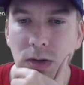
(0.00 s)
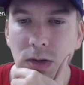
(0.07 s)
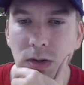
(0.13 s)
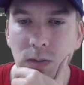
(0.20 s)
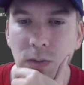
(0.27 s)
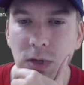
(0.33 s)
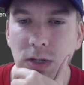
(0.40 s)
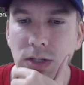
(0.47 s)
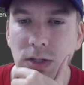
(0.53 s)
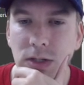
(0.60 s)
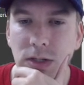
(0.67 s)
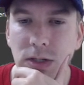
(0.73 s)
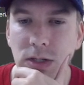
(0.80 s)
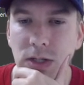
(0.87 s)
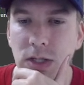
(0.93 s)
basically
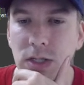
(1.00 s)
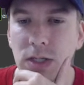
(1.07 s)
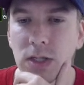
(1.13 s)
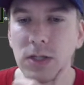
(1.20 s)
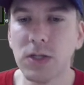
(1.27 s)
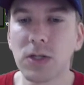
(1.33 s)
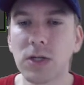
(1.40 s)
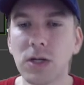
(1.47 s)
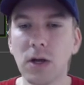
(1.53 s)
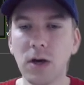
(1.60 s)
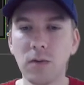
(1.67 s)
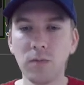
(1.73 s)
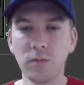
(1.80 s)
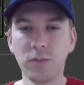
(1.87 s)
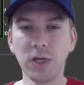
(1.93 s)
just needs to stop
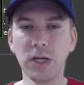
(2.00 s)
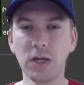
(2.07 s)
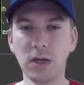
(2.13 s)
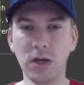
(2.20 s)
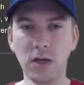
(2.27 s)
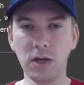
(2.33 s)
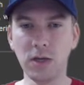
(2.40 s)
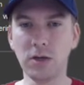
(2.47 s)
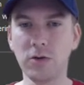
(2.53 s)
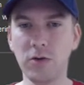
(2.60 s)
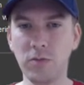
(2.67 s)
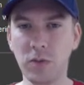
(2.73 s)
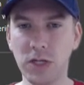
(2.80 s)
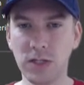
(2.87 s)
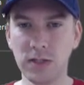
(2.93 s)
being
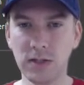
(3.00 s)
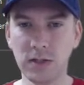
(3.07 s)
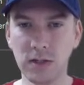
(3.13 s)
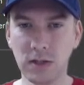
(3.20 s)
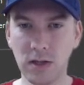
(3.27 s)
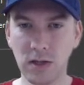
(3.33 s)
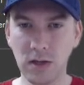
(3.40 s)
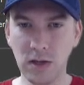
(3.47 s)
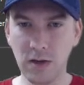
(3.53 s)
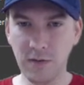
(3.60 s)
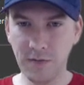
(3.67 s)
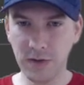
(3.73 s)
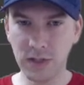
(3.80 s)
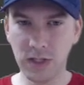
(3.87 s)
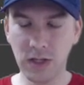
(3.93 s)
incremented if
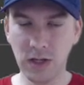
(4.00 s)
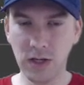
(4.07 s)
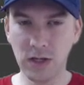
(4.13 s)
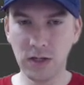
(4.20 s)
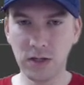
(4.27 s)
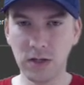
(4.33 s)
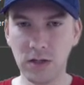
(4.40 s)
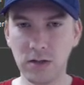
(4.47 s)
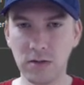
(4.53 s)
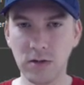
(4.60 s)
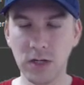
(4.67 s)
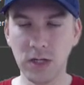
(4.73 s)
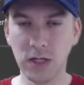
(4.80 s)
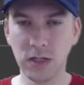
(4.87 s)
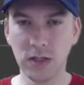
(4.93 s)
it's hitting another
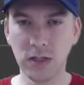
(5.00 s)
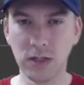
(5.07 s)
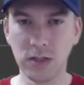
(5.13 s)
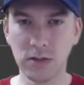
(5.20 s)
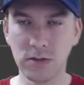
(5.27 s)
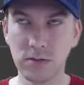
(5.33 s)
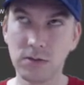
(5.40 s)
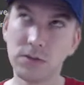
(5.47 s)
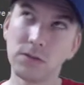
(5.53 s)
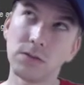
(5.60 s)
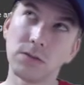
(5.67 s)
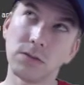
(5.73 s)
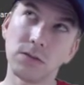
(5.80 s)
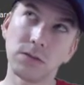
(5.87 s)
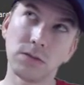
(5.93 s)
alien.
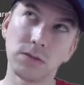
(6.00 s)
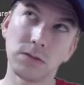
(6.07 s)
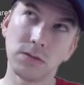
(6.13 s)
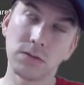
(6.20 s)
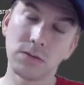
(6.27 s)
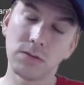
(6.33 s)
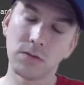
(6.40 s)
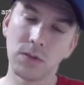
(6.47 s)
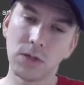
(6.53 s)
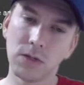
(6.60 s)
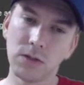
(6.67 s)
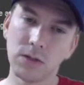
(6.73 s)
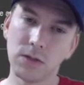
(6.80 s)
Right.